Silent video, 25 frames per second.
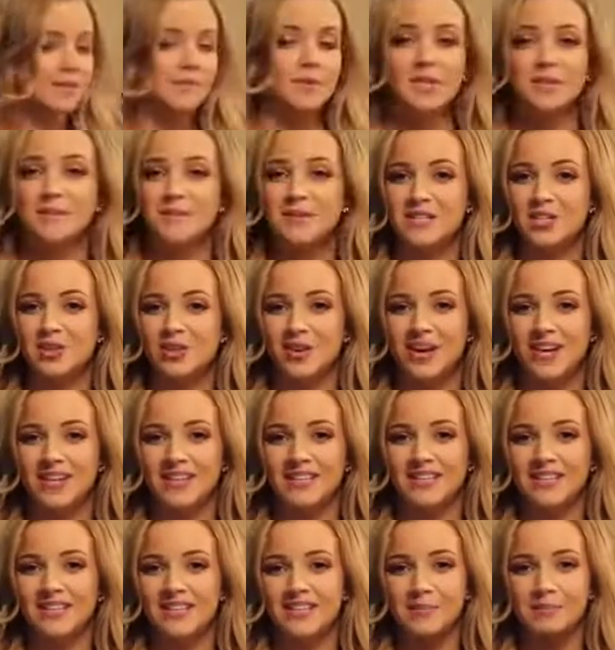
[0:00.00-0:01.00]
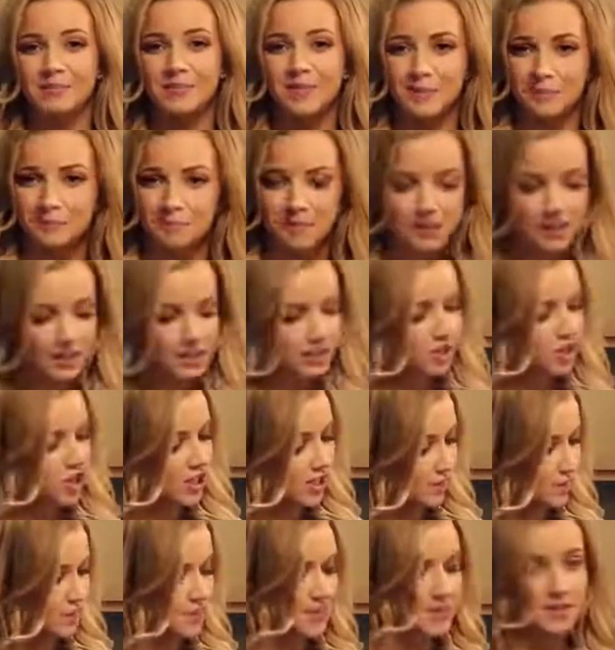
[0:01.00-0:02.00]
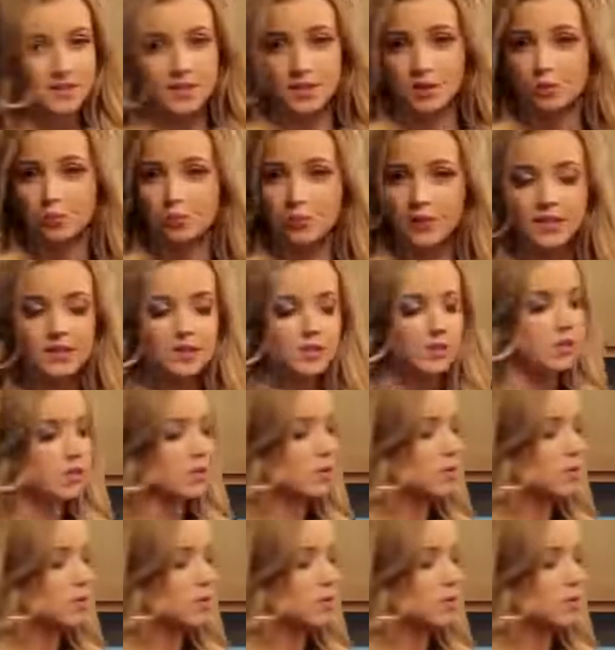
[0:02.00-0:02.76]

I'm gonna be trying some pita chips. These are Ritz